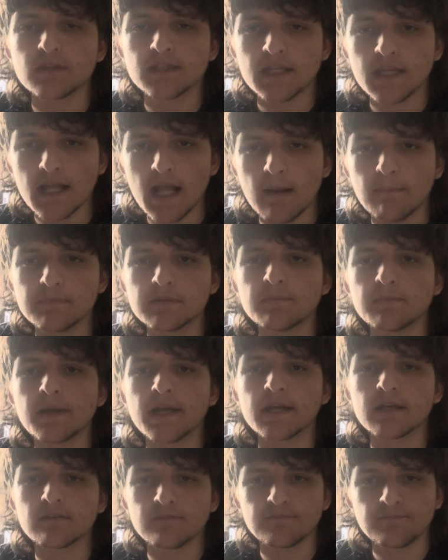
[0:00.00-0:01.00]
Captain
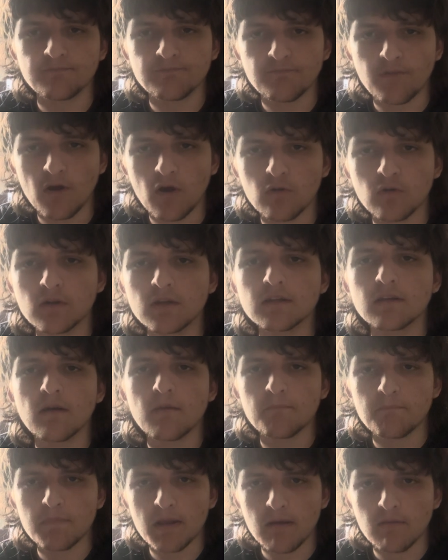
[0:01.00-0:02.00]
America, Falcon,
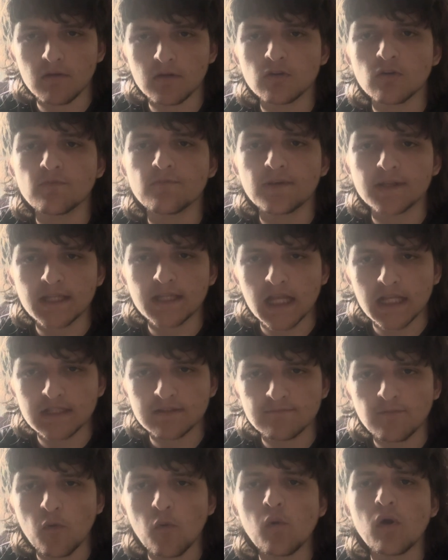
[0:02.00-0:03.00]
Black Widow,
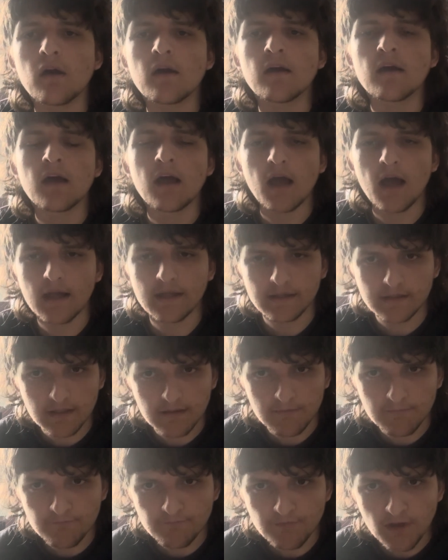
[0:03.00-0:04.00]
Fantastic Four, and
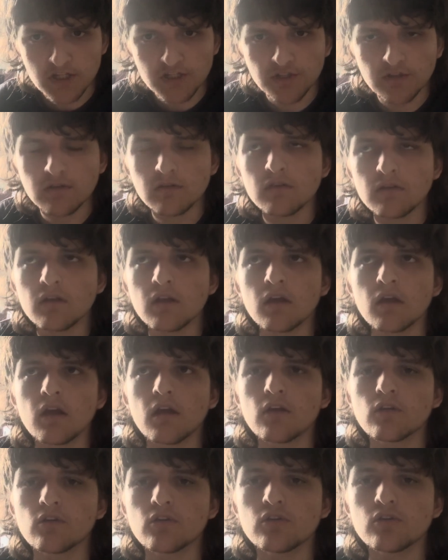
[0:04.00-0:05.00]
a Vision,
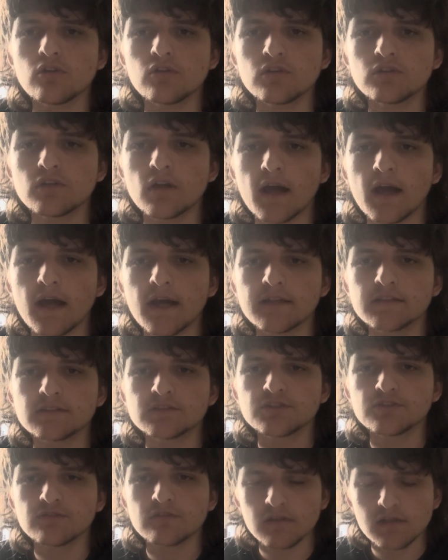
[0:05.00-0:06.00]
who's
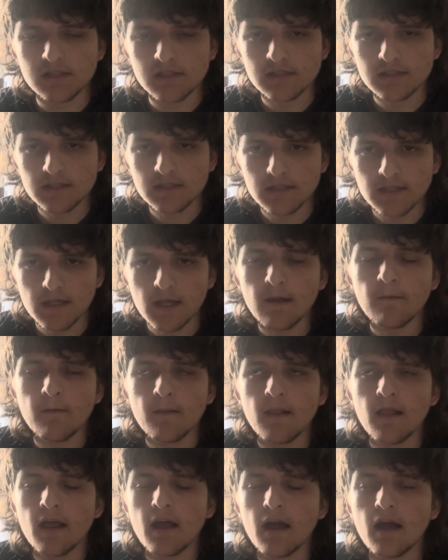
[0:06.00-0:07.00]
into yeah.
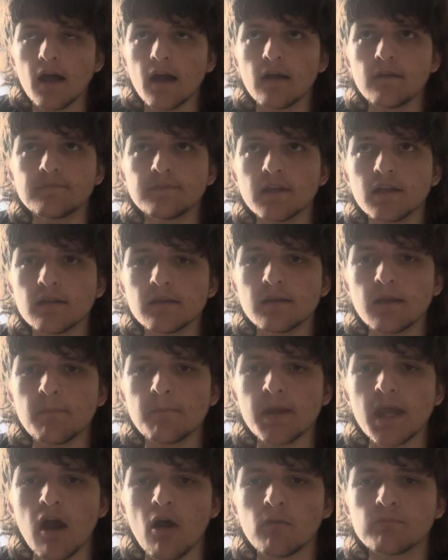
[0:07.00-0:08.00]
And then they
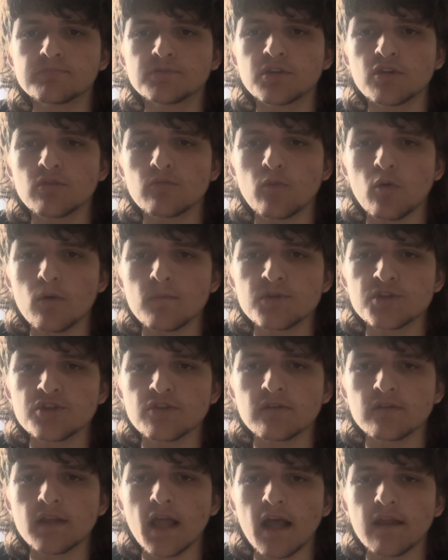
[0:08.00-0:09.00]
meet up two more
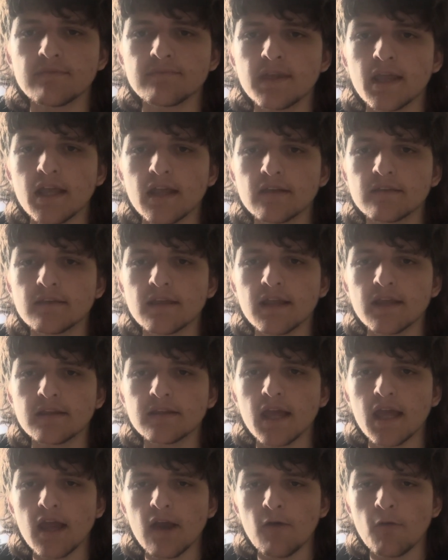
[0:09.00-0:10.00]
missions that they need
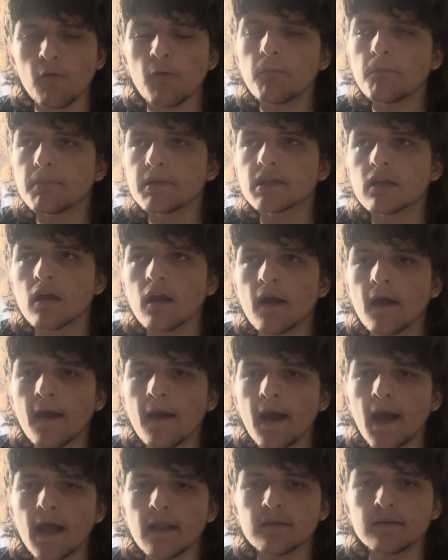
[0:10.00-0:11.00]
to help,
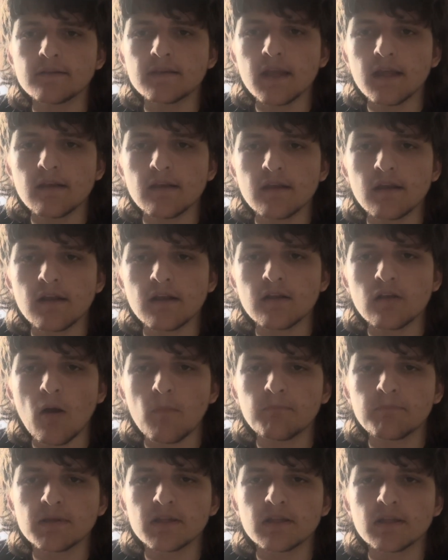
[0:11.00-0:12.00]
and they end
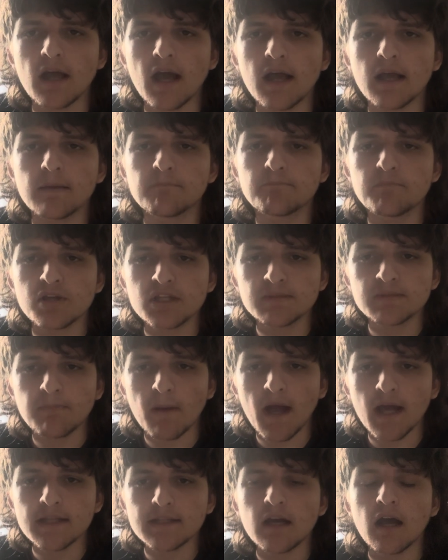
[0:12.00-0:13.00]
up in the Beast
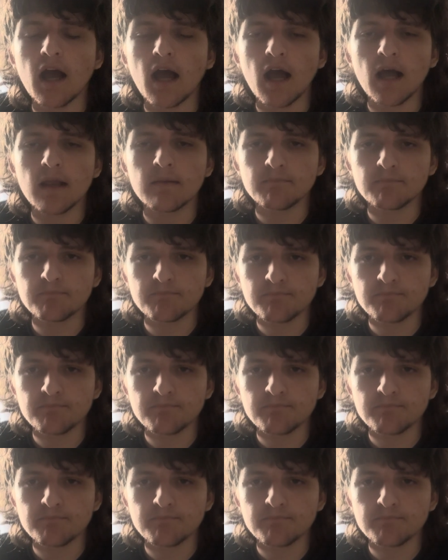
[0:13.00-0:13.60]
Banner and